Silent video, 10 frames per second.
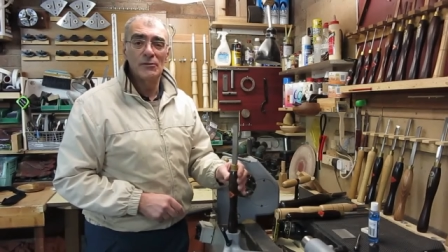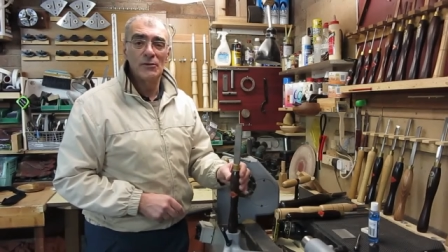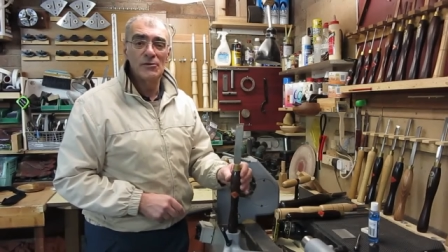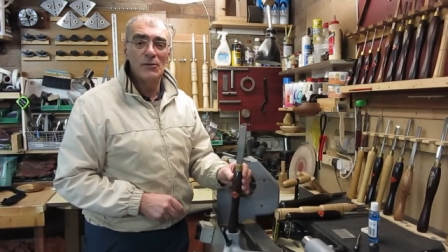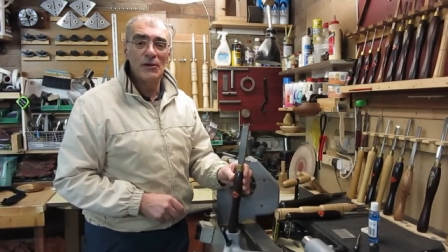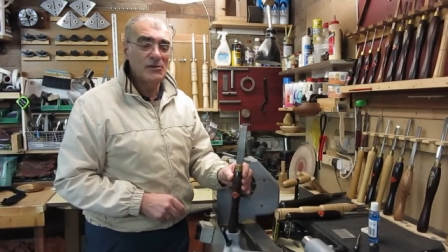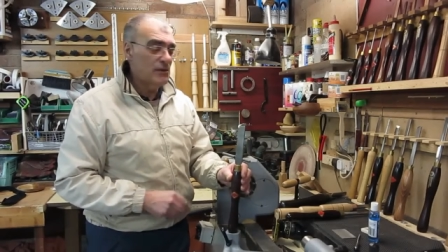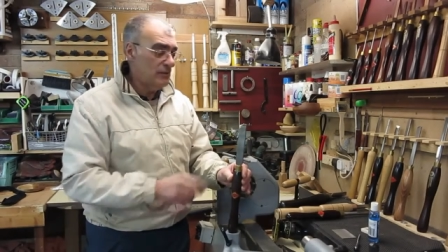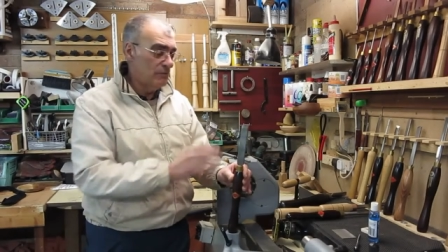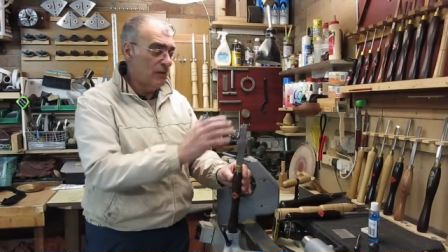which makes
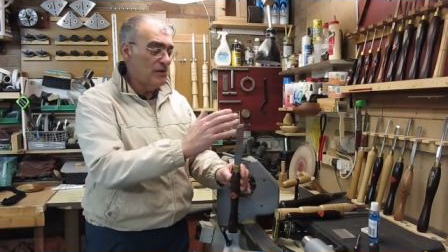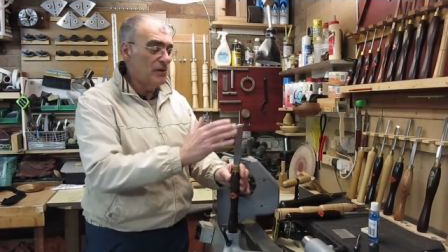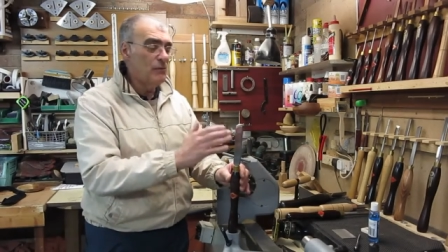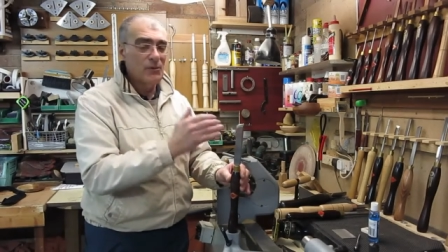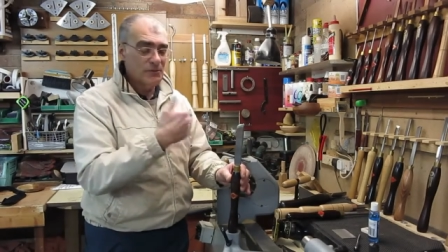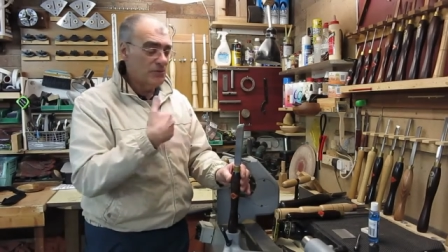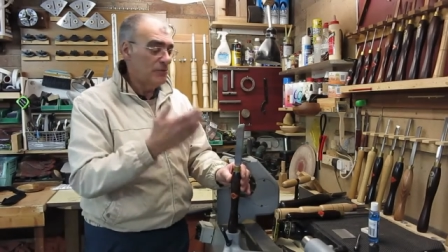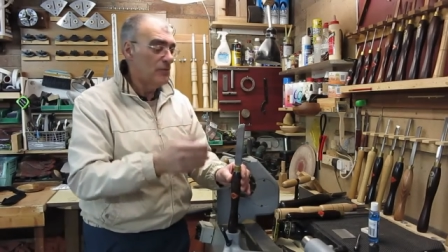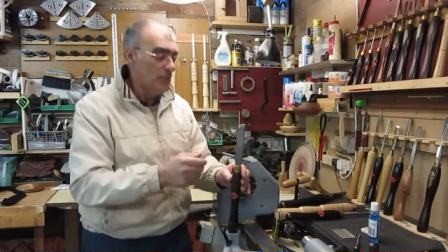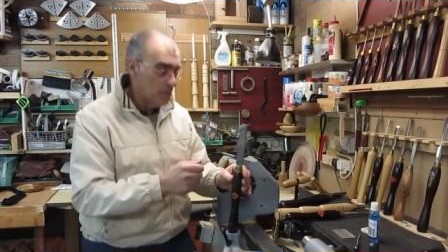it brings it well,
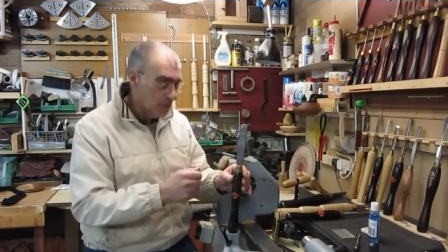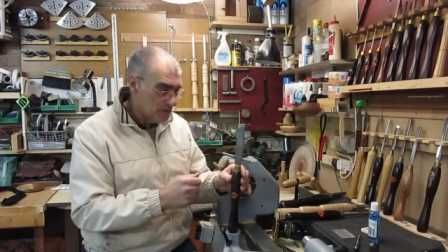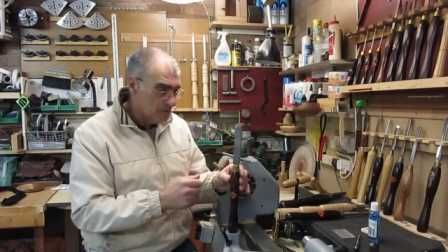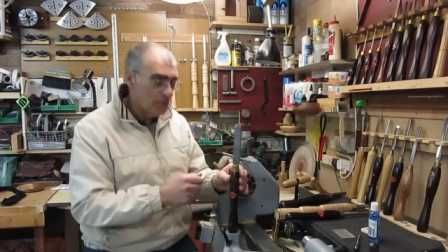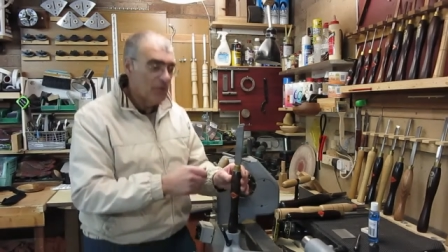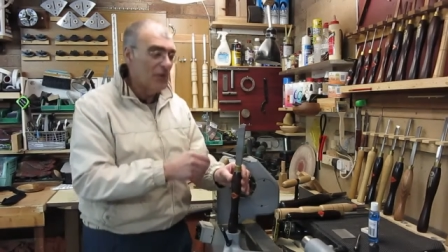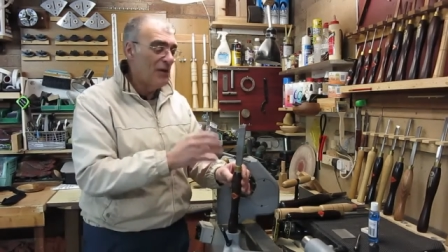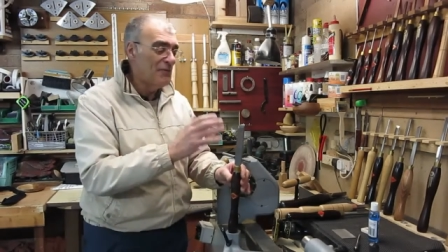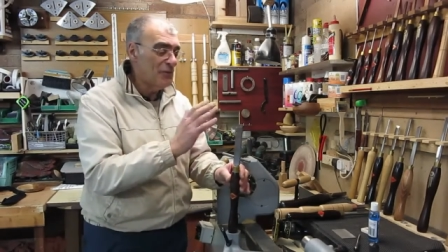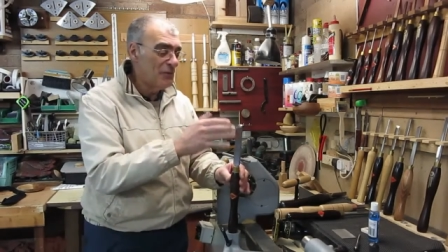not quite to my eye
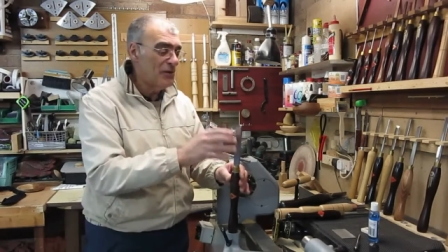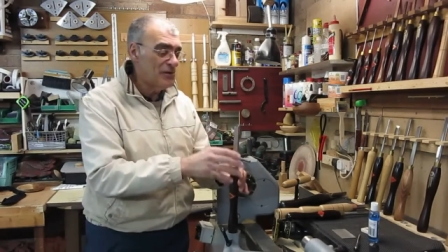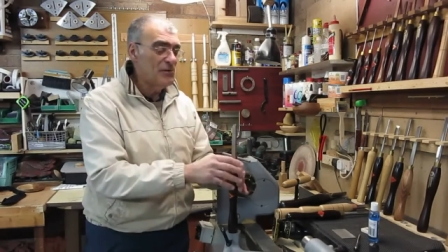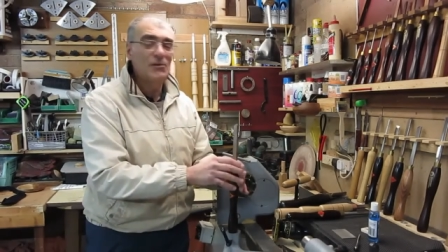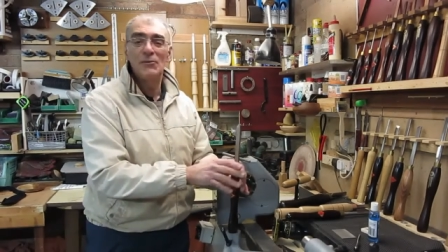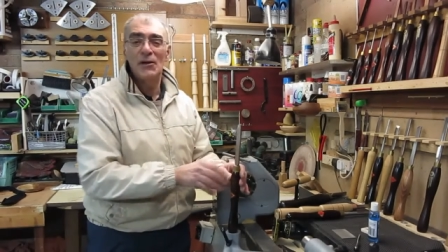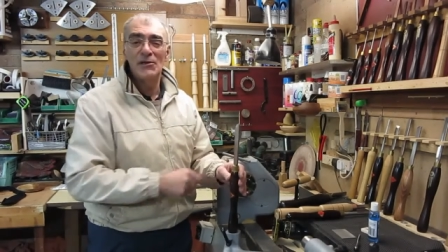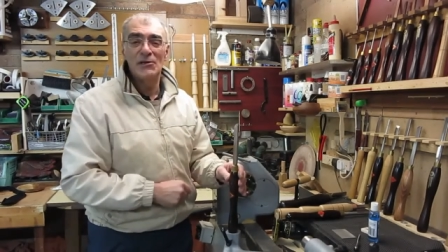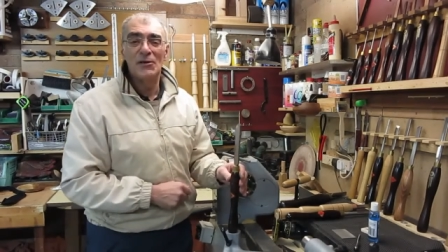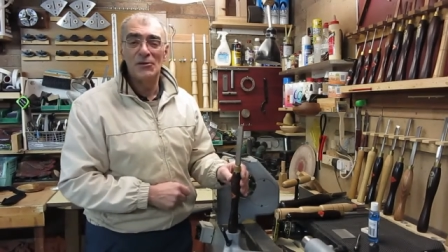level, but it certainly
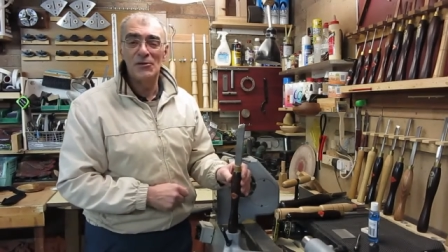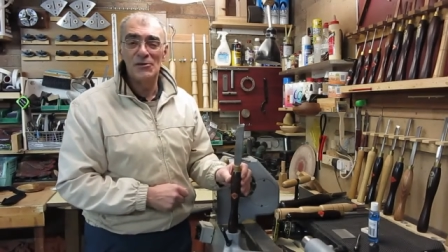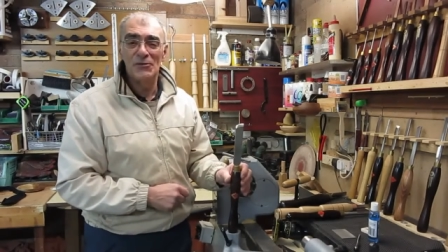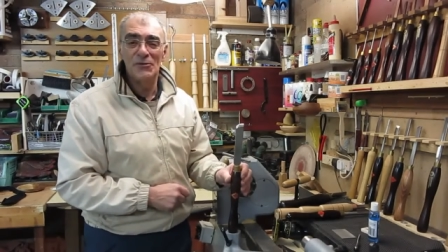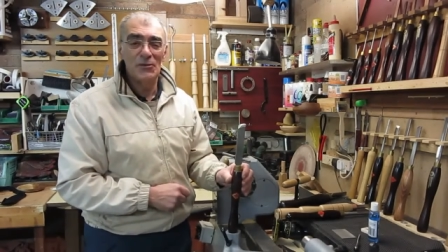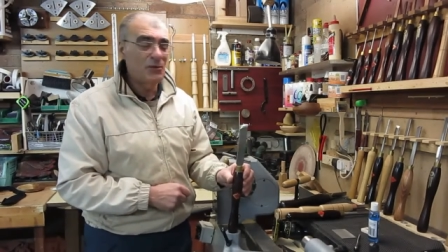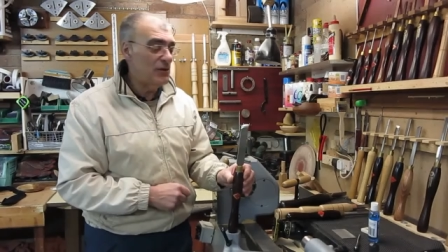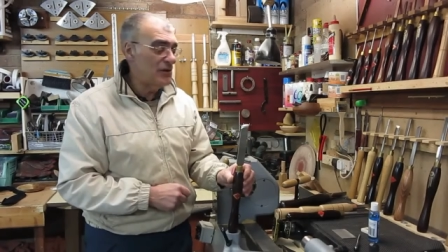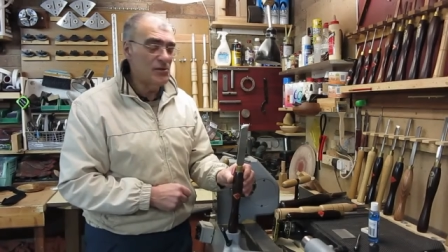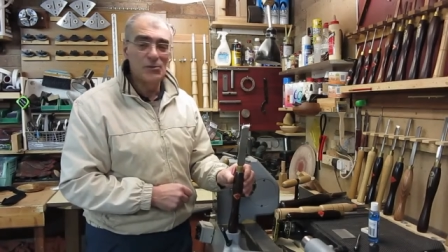makes it a lot easier for doing
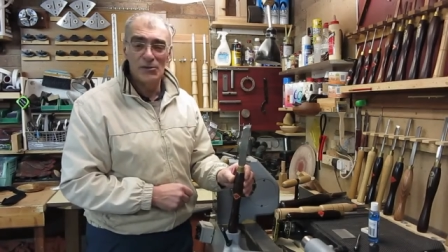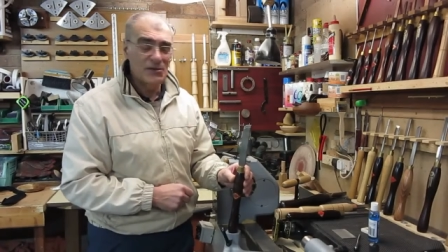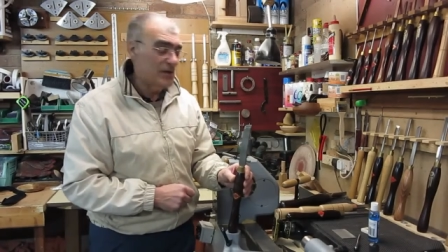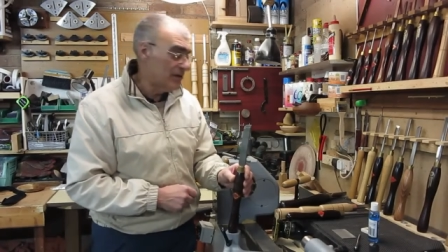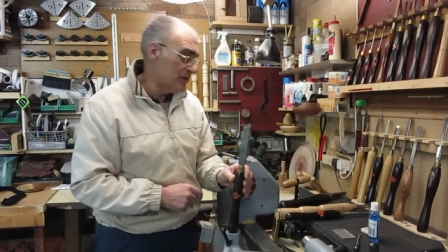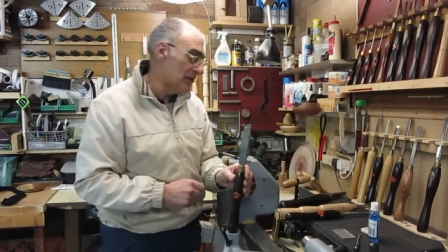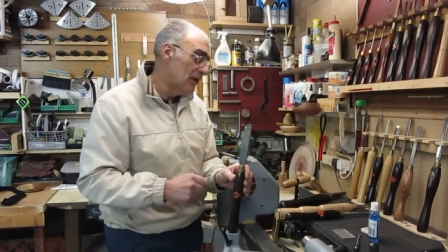this sort of task.